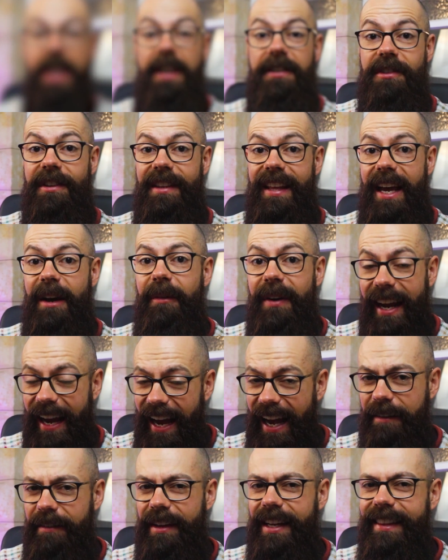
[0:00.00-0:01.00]
So there we
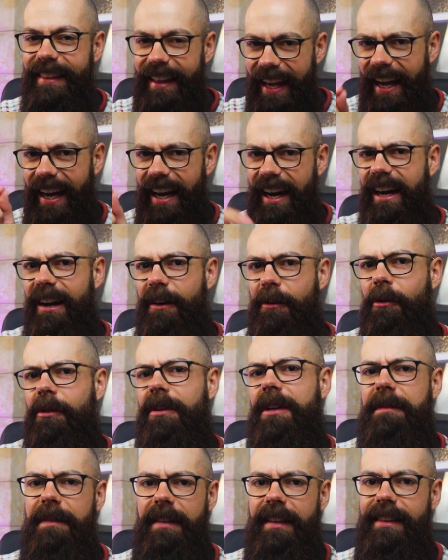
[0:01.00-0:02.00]
have it. There are
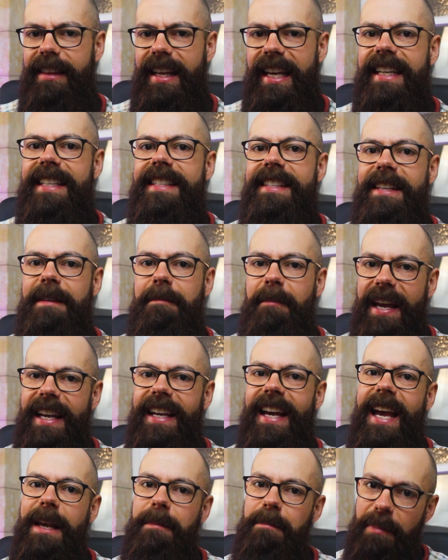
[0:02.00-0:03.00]
all of the things that
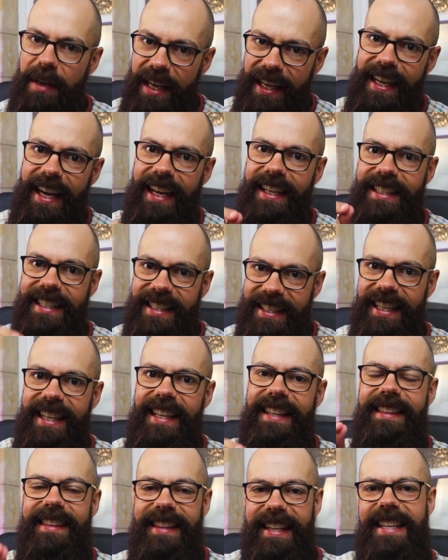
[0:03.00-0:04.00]
make a
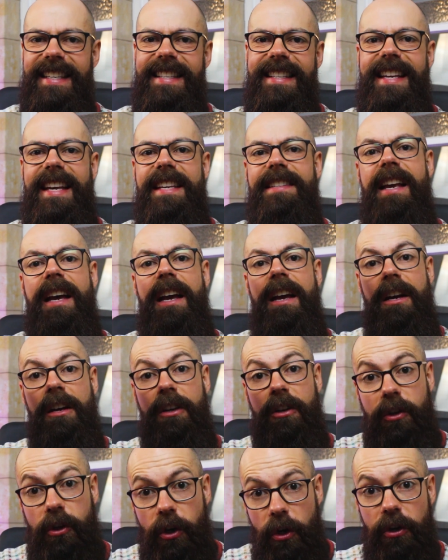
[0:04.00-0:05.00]
PhD thesis
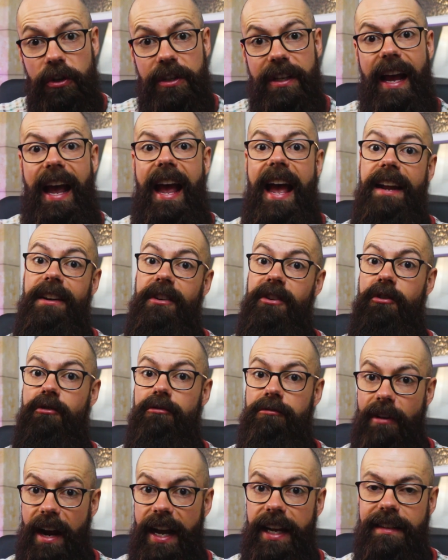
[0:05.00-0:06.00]
good and
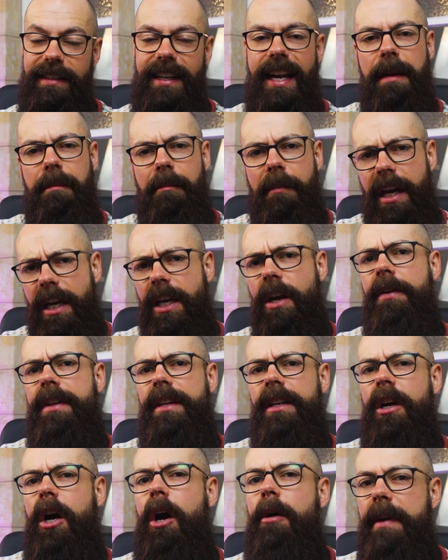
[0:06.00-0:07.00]
great. Let me know in
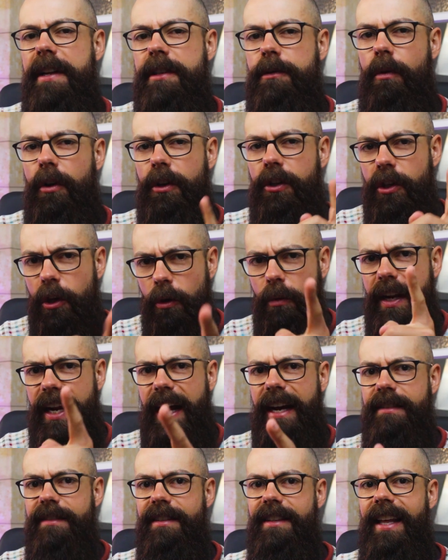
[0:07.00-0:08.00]
the comments what you would
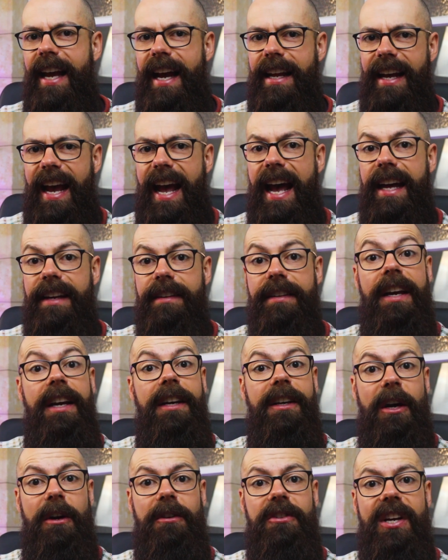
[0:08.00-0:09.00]
add to that. And
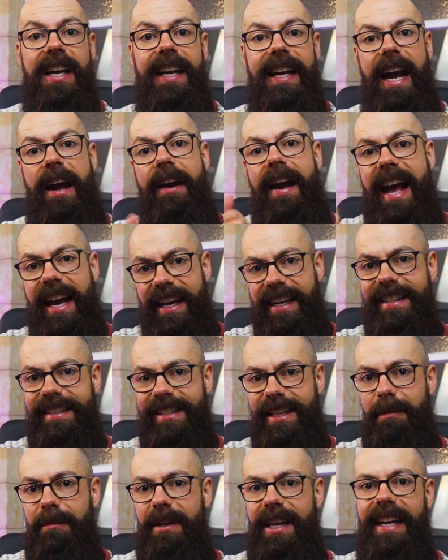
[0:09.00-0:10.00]
go check out
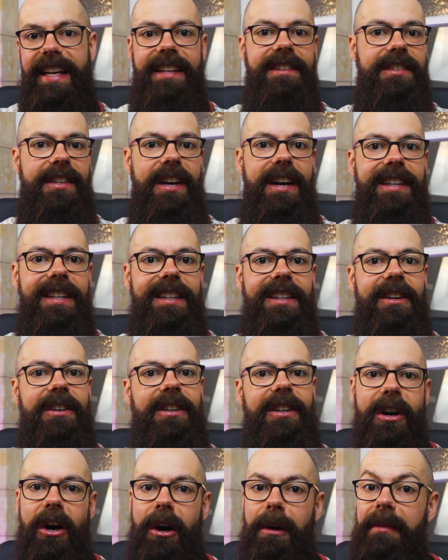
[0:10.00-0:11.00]

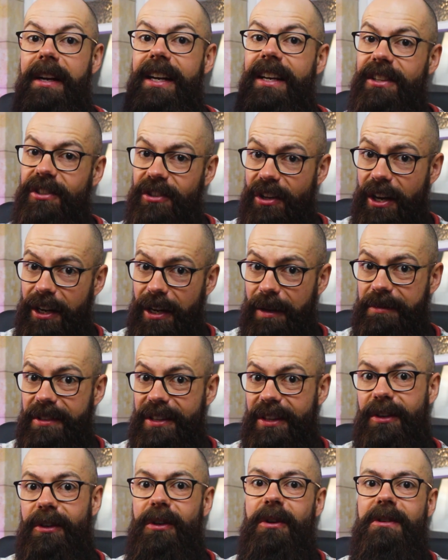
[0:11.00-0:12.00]
academiainsider.com, sign up to
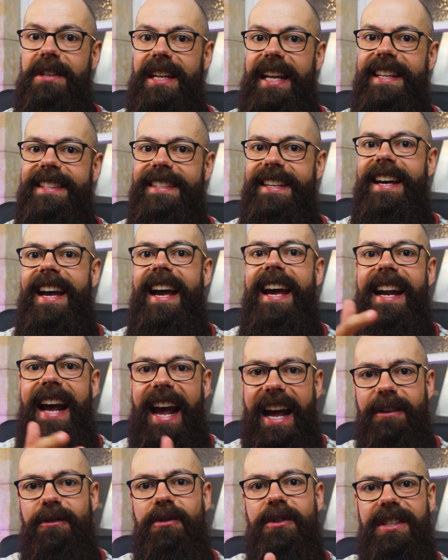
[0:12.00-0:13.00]
the newsletter at
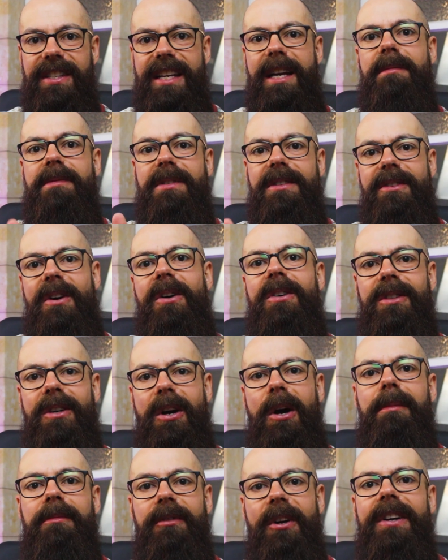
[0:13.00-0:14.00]

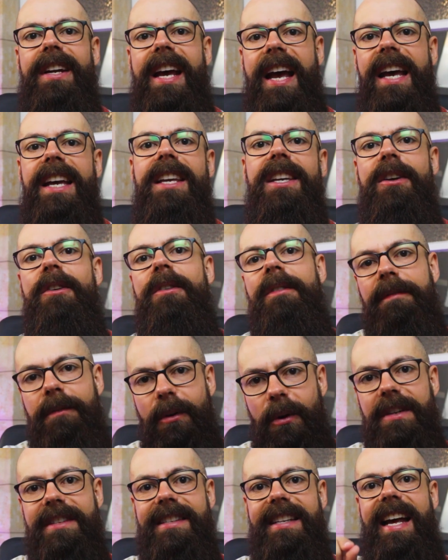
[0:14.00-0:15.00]
andrewstapleton.com.au
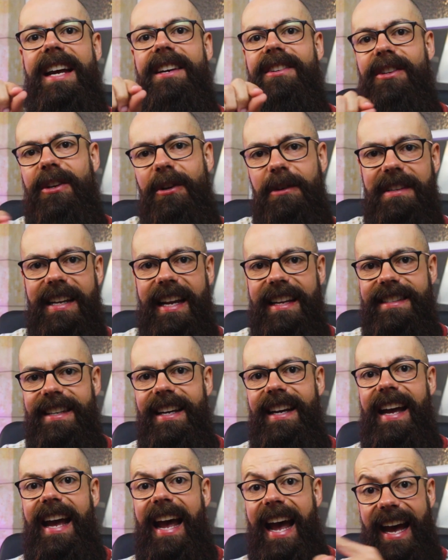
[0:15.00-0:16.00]
forward slash
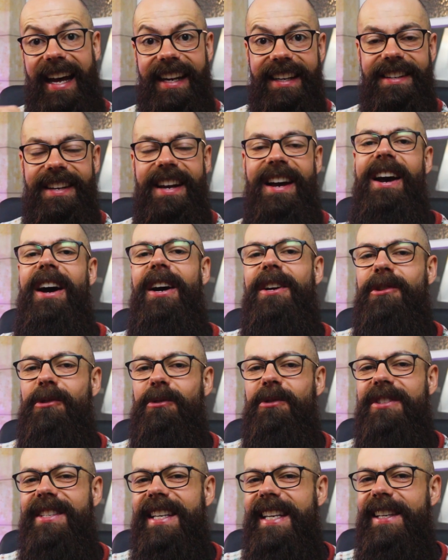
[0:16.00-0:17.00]
newsletter, and I
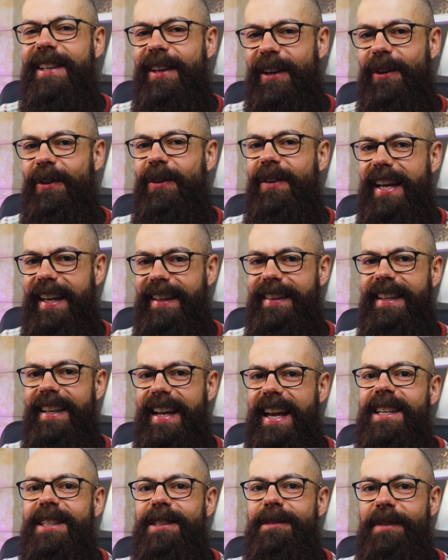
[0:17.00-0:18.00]
shall see you in the
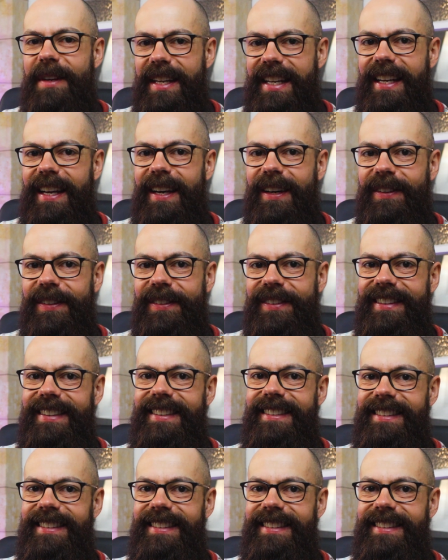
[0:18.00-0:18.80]
next video.